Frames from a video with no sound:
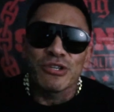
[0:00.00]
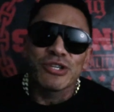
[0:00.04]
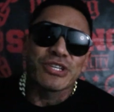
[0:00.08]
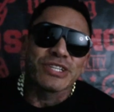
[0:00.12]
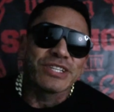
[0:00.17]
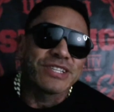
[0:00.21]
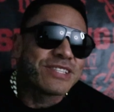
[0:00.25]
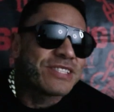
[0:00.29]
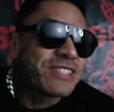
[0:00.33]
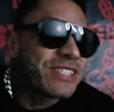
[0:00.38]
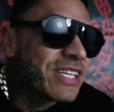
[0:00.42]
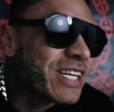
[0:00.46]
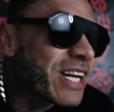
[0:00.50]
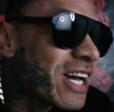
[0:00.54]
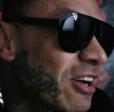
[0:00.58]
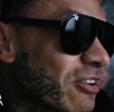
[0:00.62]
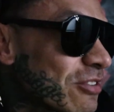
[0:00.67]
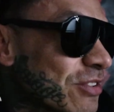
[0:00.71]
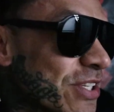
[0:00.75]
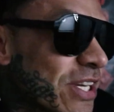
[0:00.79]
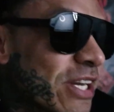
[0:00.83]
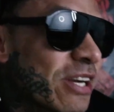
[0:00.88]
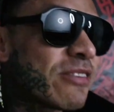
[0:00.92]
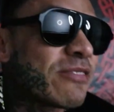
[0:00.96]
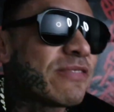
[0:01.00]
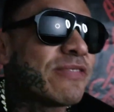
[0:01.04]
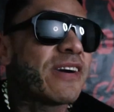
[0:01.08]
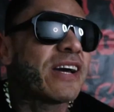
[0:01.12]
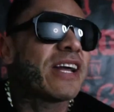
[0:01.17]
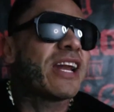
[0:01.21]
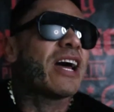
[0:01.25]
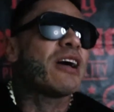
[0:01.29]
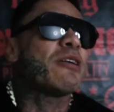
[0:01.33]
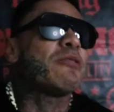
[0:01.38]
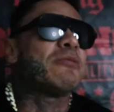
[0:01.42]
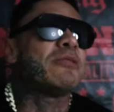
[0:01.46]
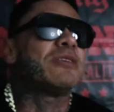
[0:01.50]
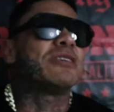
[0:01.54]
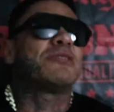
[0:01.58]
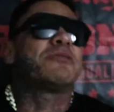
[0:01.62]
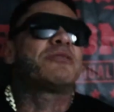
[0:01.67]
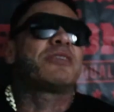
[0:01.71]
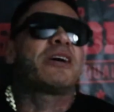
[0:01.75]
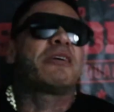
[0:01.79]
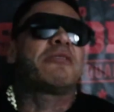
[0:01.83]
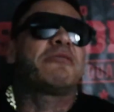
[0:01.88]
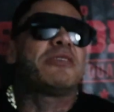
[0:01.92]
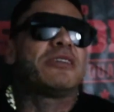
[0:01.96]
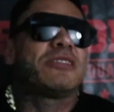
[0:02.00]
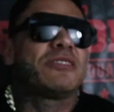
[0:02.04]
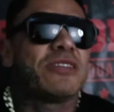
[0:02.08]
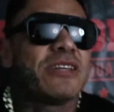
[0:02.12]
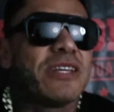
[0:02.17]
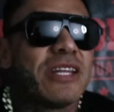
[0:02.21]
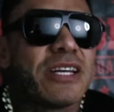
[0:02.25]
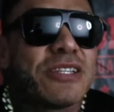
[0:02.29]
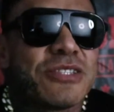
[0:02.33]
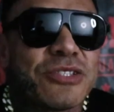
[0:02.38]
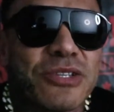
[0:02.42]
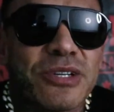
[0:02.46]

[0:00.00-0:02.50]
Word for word: you should have seen how terrified I was when I went to that